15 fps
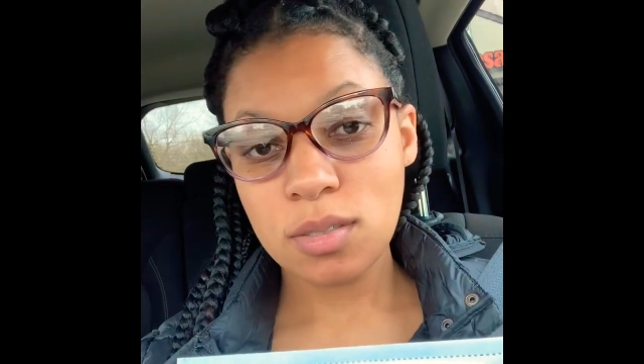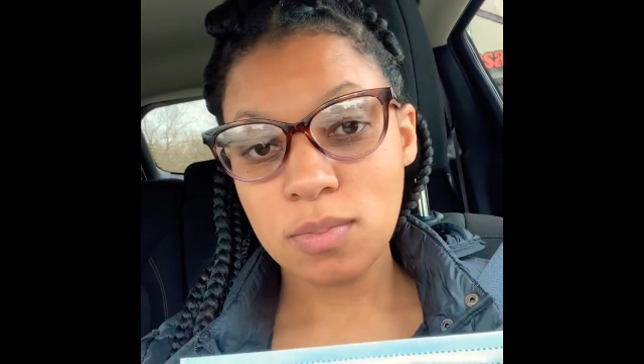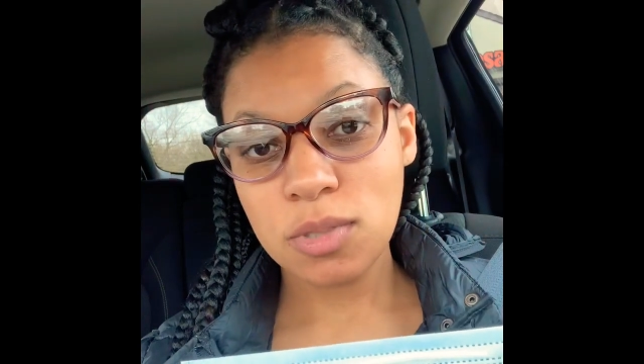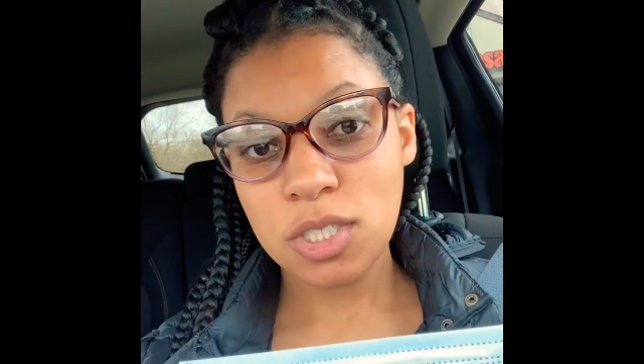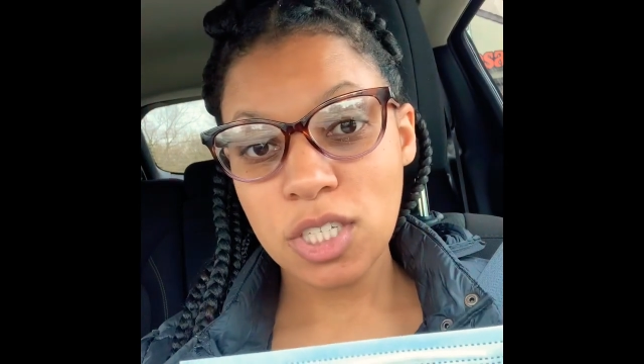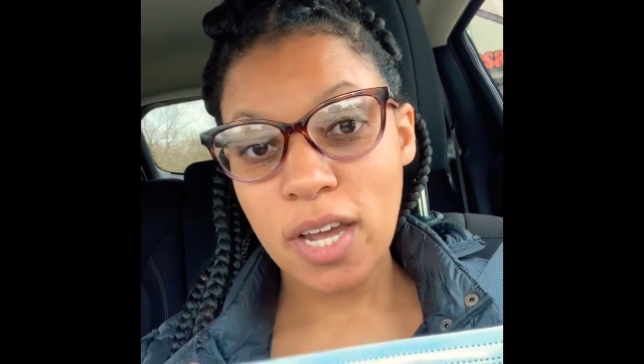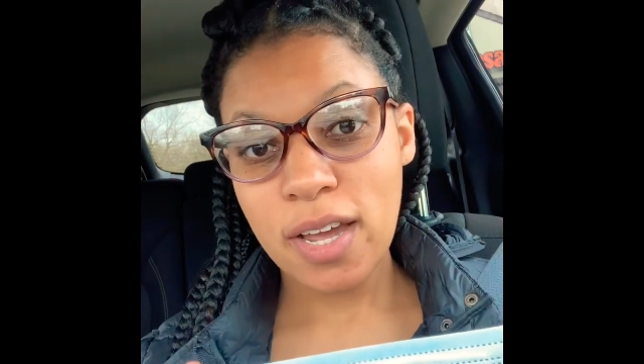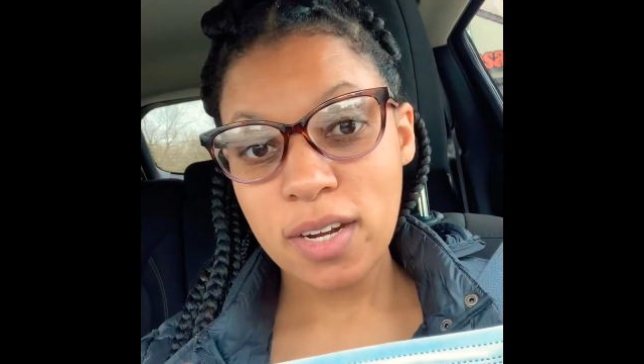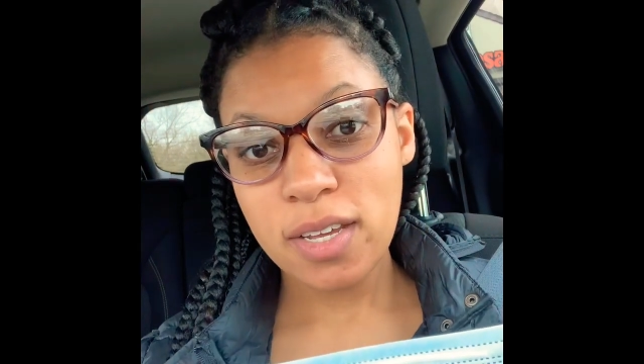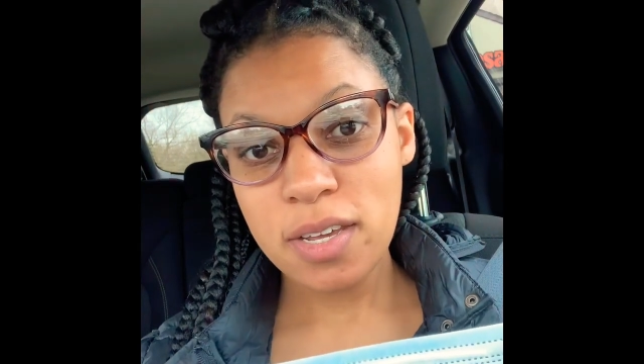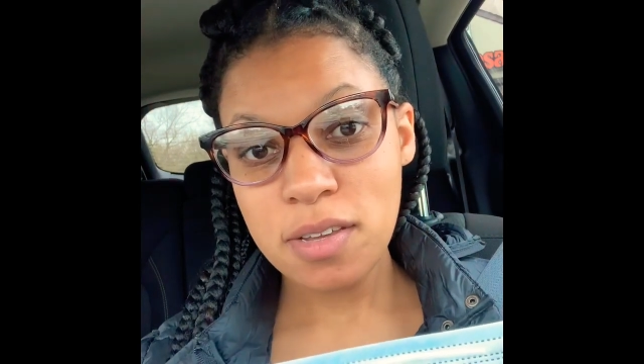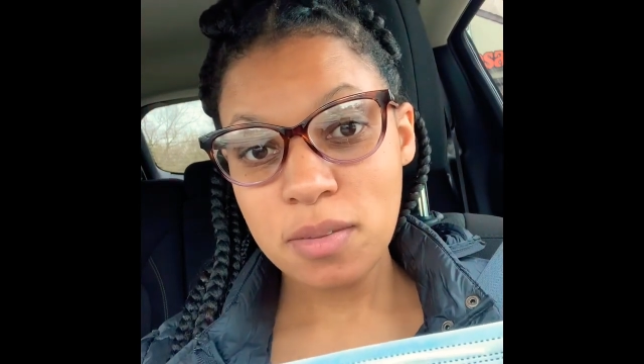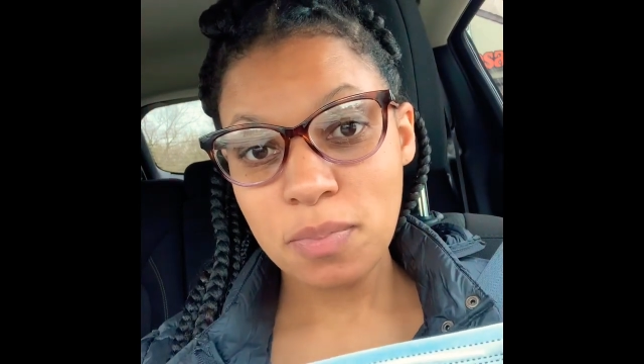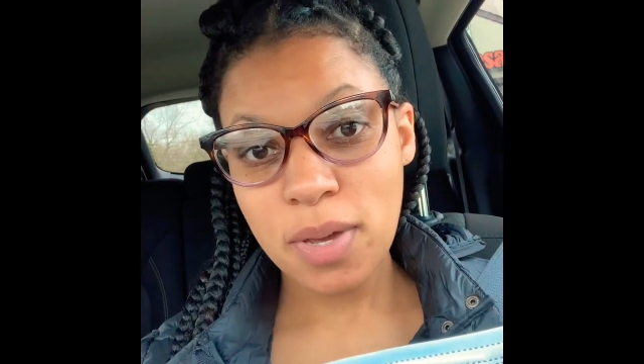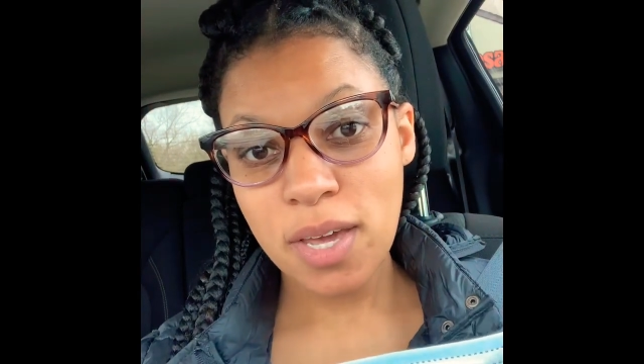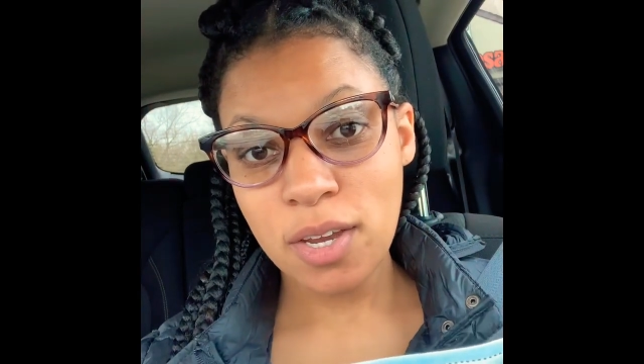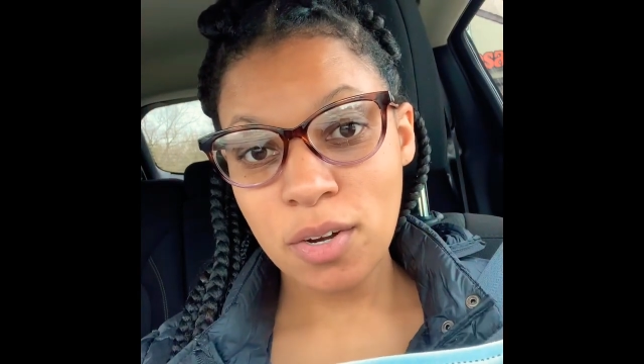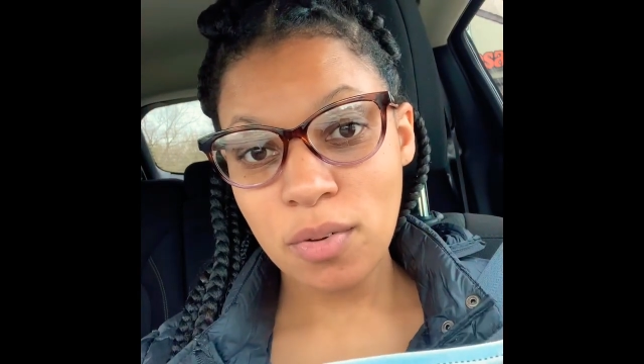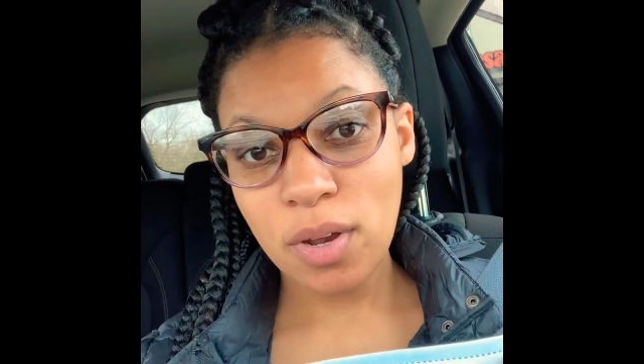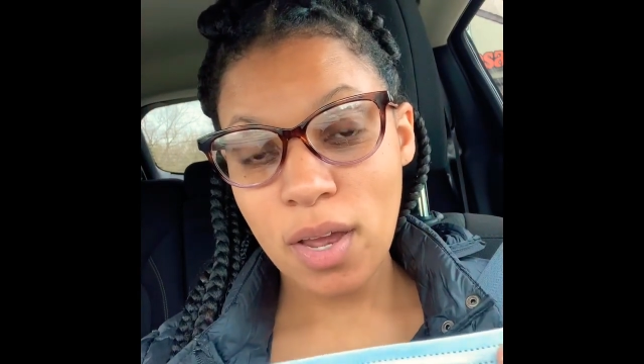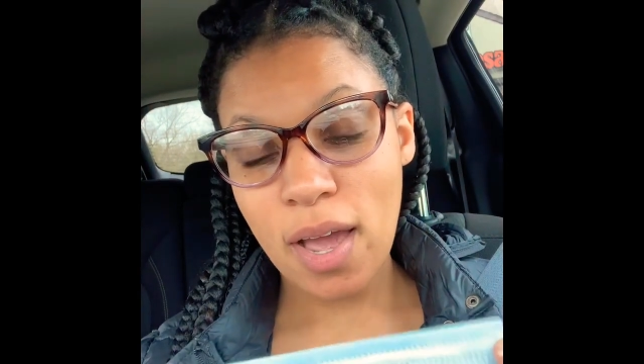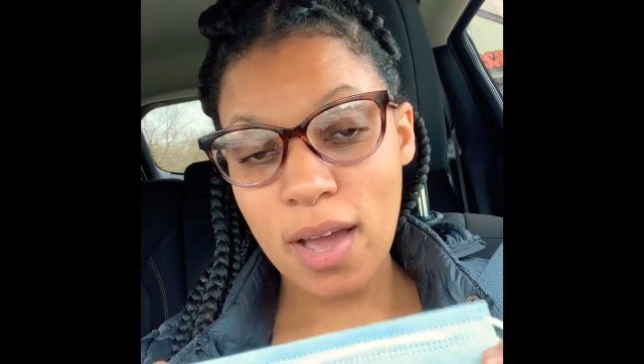Chinese
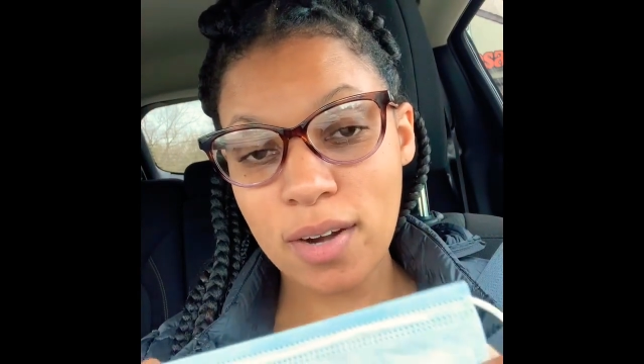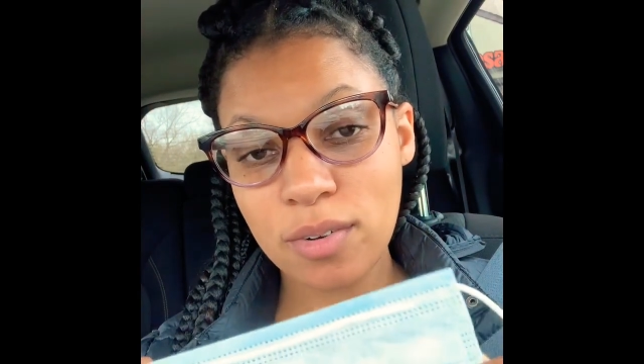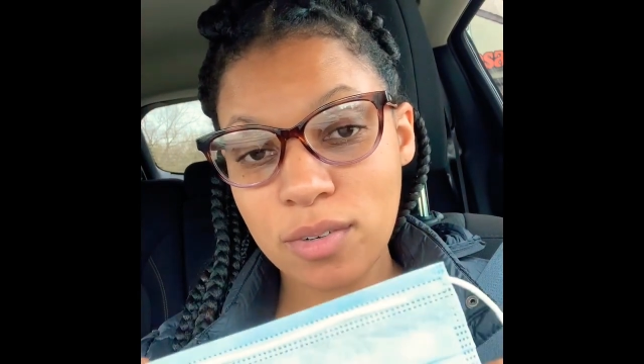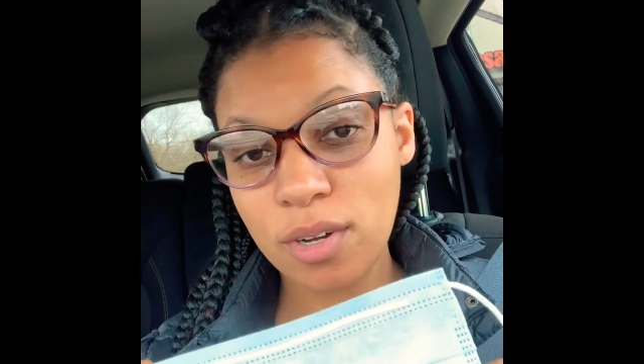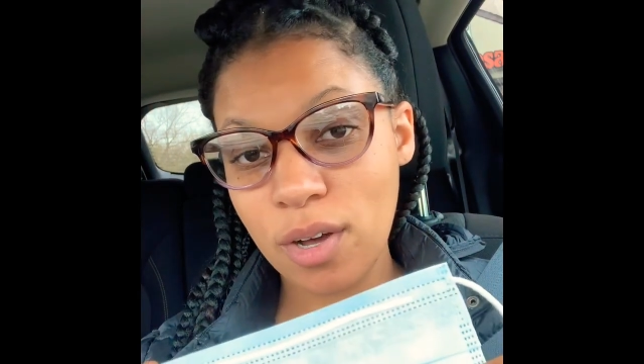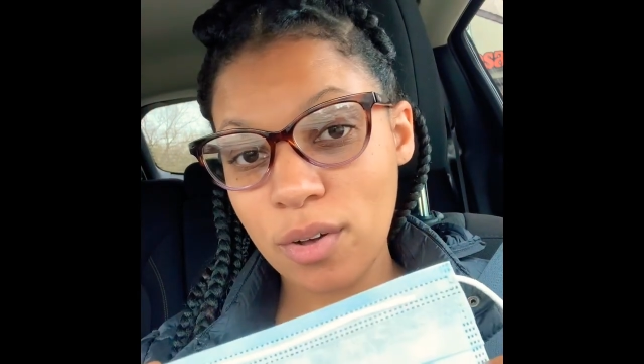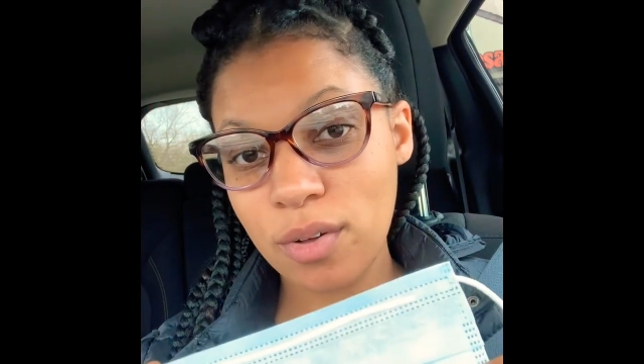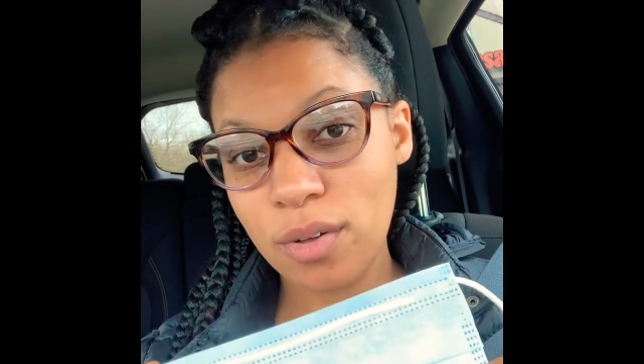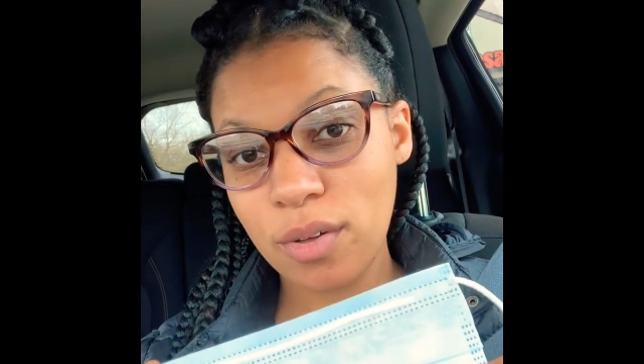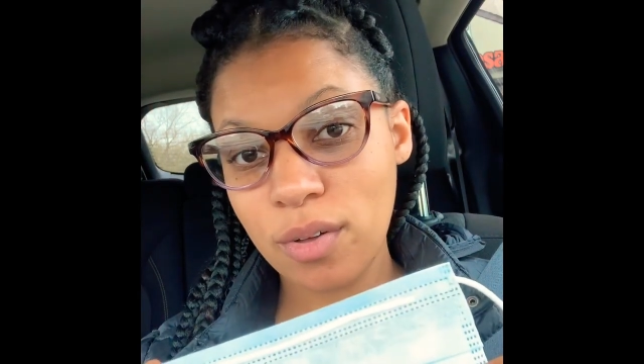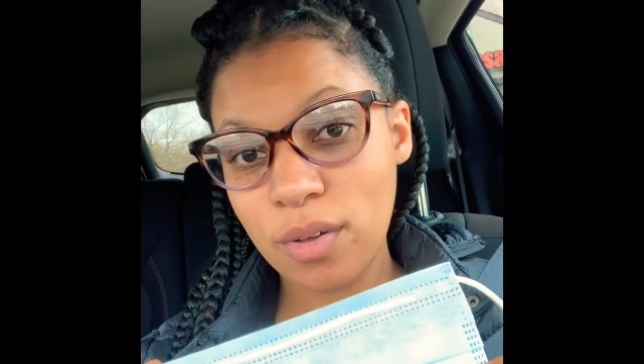Mandarin, I don't know.